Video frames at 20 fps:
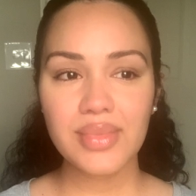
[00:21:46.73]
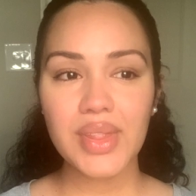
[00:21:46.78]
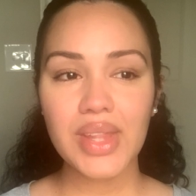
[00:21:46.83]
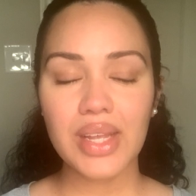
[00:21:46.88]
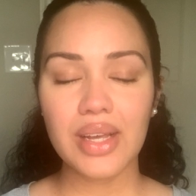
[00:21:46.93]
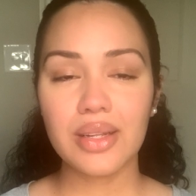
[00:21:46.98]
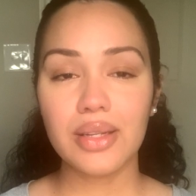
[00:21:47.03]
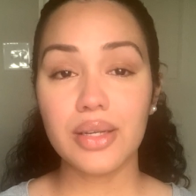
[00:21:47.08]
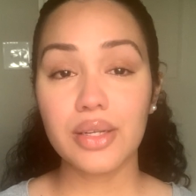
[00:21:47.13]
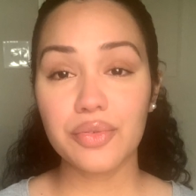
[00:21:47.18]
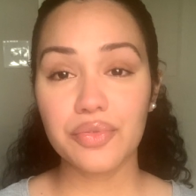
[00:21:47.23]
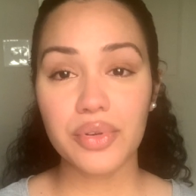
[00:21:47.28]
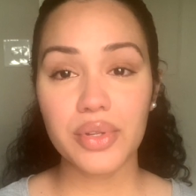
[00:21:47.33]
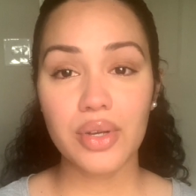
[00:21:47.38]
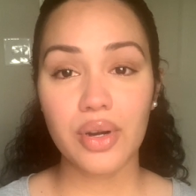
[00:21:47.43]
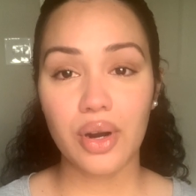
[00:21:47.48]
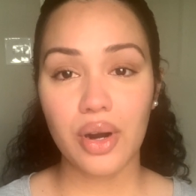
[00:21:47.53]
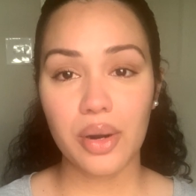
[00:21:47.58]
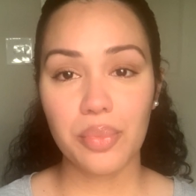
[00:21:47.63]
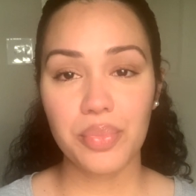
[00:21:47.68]
looked for the
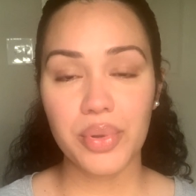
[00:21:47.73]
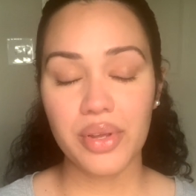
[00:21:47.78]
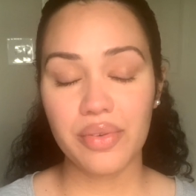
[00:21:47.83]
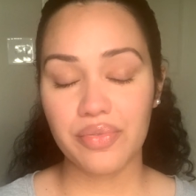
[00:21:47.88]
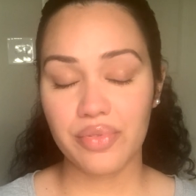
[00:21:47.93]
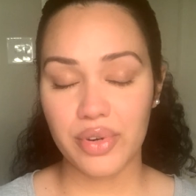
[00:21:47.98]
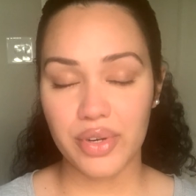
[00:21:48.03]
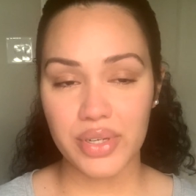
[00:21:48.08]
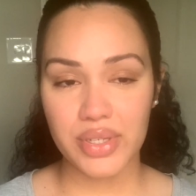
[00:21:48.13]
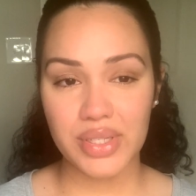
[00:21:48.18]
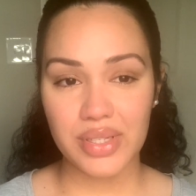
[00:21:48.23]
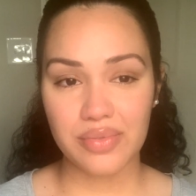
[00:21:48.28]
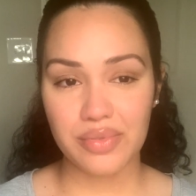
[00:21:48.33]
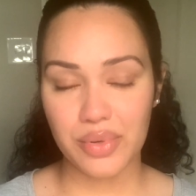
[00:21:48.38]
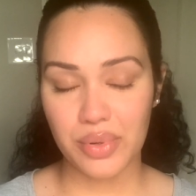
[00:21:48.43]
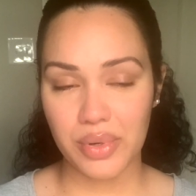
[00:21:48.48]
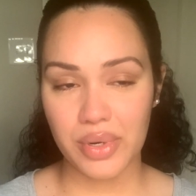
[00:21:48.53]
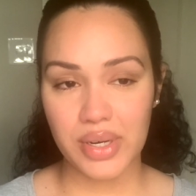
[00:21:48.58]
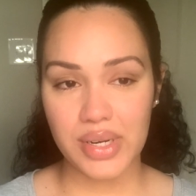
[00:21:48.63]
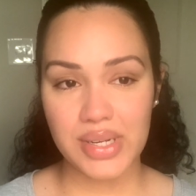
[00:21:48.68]
heartbeat first, of
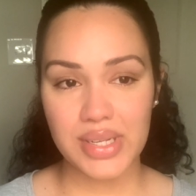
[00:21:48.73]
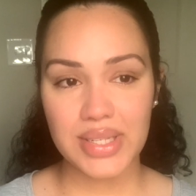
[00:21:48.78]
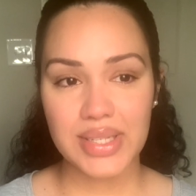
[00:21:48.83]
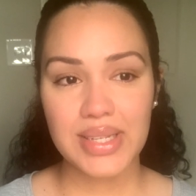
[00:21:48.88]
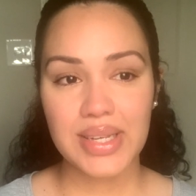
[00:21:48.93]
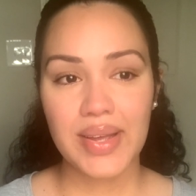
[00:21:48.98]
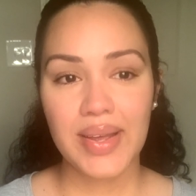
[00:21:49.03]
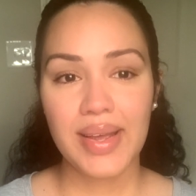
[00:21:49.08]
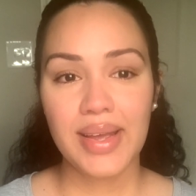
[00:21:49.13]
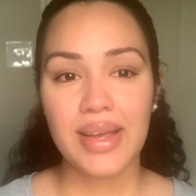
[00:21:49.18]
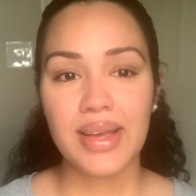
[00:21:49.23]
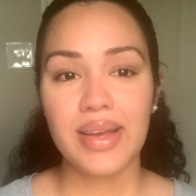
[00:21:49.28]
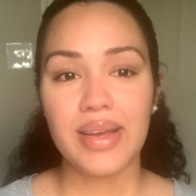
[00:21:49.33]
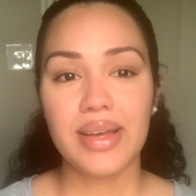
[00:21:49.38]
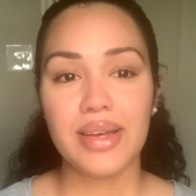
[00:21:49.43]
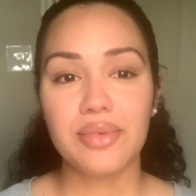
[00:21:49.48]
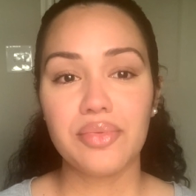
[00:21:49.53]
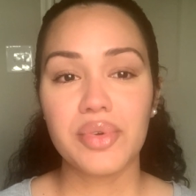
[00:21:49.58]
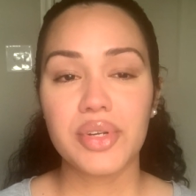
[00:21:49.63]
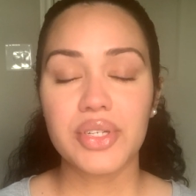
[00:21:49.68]
course.
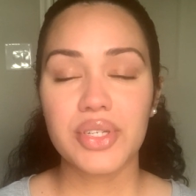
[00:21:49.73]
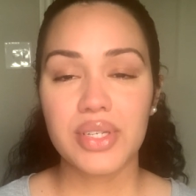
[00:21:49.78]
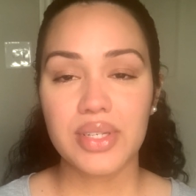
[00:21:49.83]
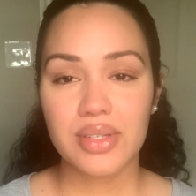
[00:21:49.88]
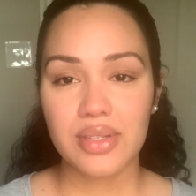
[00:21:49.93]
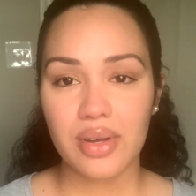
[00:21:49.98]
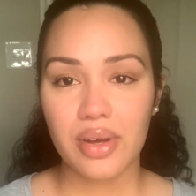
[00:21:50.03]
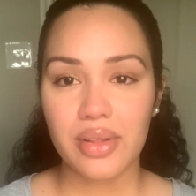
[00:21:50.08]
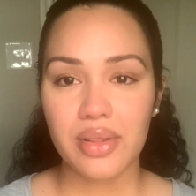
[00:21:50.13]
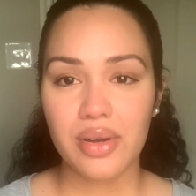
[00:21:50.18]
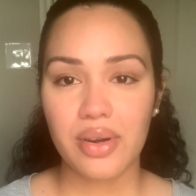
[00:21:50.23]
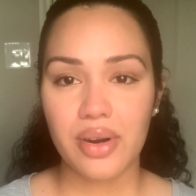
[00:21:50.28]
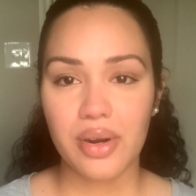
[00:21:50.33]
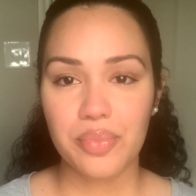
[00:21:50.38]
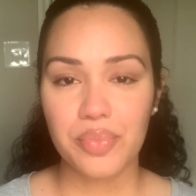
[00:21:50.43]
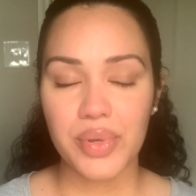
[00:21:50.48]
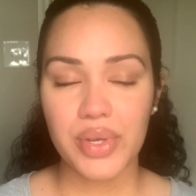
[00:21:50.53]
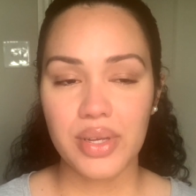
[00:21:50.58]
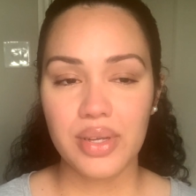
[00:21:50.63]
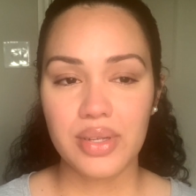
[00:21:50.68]
And when she saw the
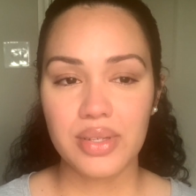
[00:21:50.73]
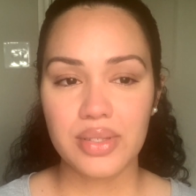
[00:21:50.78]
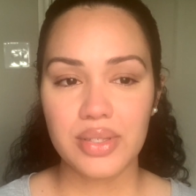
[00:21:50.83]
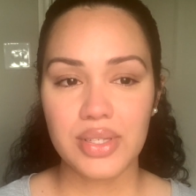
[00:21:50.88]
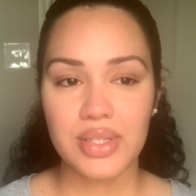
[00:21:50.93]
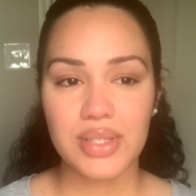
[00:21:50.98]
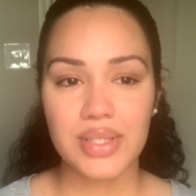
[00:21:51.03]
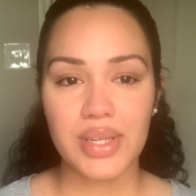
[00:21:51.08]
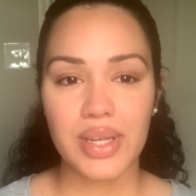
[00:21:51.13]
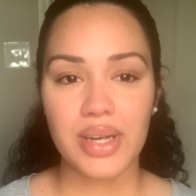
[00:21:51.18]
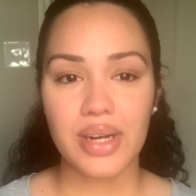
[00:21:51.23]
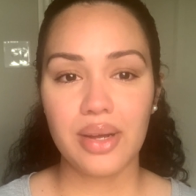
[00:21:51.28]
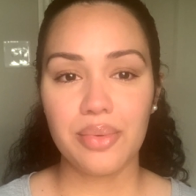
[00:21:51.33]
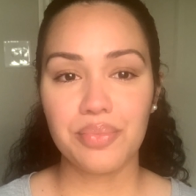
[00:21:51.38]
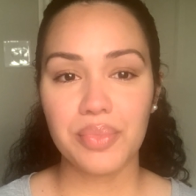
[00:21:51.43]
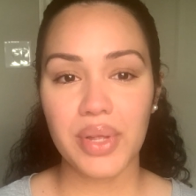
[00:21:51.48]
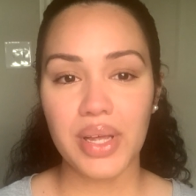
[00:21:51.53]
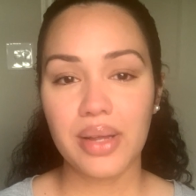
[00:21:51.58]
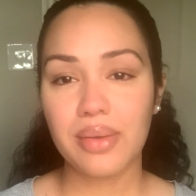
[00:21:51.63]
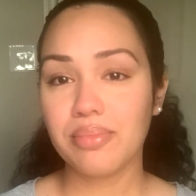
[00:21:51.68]
heartbeat, she said,
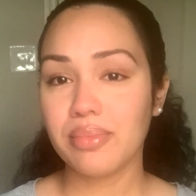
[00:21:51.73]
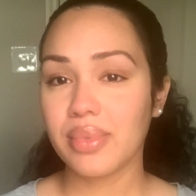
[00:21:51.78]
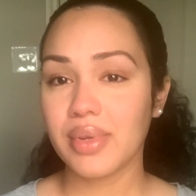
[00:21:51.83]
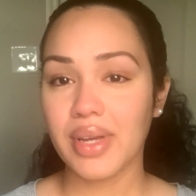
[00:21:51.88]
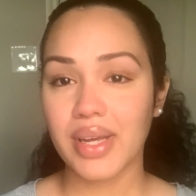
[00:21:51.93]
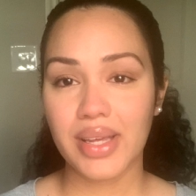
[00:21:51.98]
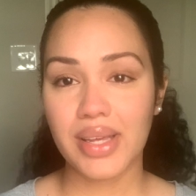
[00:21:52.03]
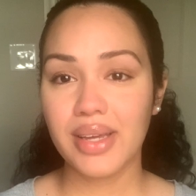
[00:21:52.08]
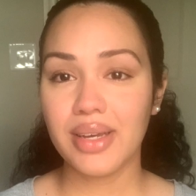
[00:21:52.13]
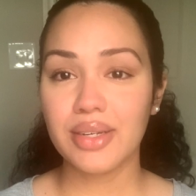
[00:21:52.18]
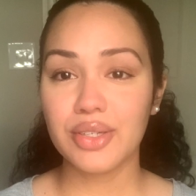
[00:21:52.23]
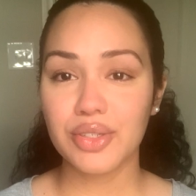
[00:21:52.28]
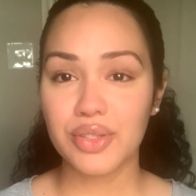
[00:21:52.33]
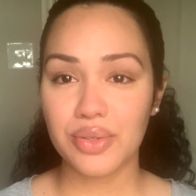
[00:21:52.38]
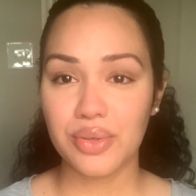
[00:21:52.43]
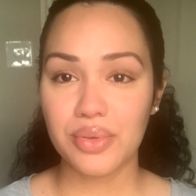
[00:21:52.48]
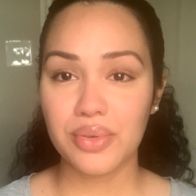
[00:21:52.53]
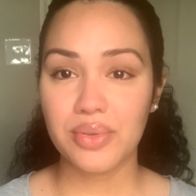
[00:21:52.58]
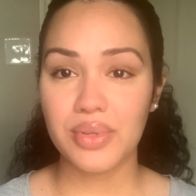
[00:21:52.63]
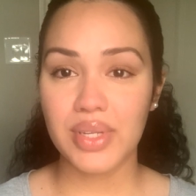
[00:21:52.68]
I can't show
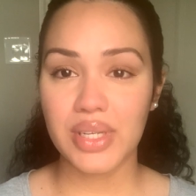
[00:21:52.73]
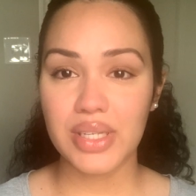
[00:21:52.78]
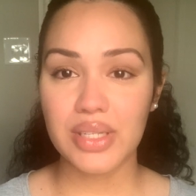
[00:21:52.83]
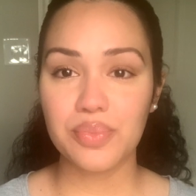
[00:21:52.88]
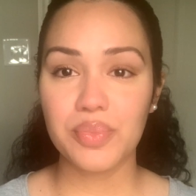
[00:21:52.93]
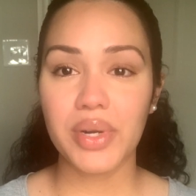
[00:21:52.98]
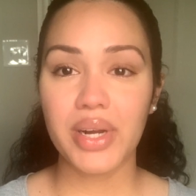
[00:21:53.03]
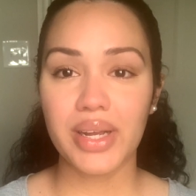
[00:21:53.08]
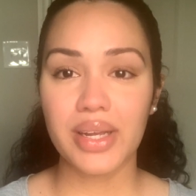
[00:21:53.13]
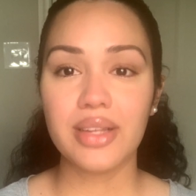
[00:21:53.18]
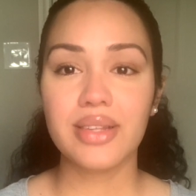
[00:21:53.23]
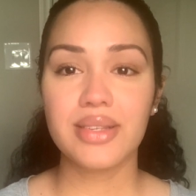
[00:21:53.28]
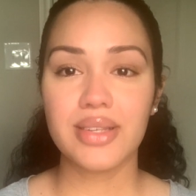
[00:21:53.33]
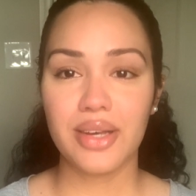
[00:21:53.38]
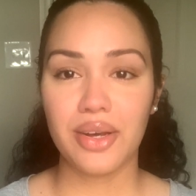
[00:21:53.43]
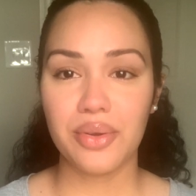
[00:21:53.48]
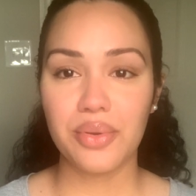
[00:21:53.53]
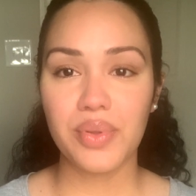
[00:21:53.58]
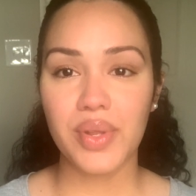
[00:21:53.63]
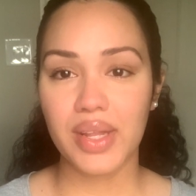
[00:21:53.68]
you this, but I can
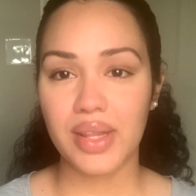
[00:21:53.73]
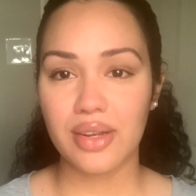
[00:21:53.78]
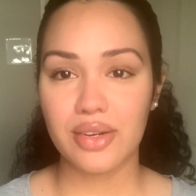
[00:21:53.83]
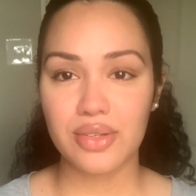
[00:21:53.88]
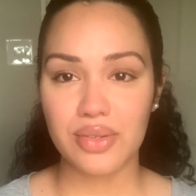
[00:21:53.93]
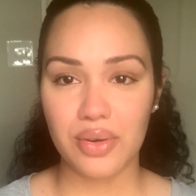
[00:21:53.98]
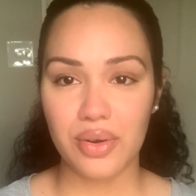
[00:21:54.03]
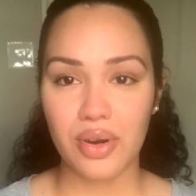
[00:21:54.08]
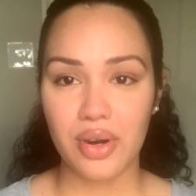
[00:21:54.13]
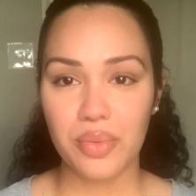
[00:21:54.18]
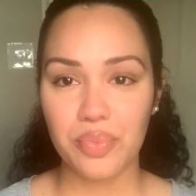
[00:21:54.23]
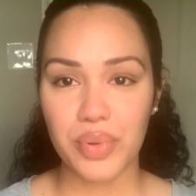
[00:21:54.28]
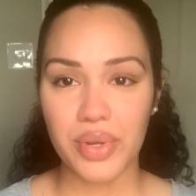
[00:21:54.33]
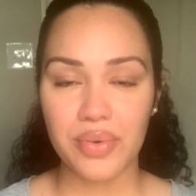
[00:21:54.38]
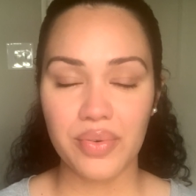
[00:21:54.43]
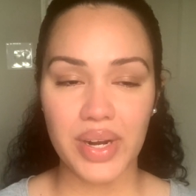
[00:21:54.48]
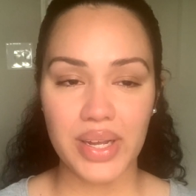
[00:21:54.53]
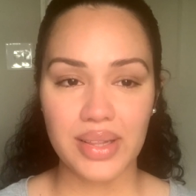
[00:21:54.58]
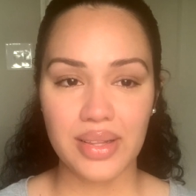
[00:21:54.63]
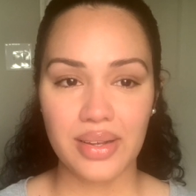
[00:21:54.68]
tell you that there's a heartbeat
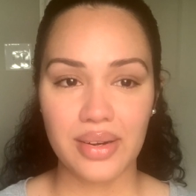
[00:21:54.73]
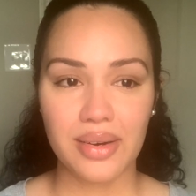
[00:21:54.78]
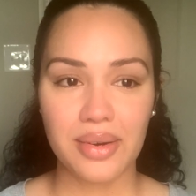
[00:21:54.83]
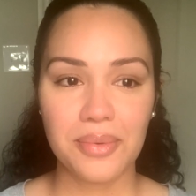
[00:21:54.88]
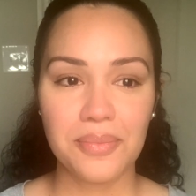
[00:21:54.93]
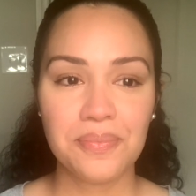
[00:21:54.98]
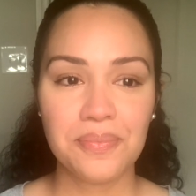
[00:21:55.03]
right there.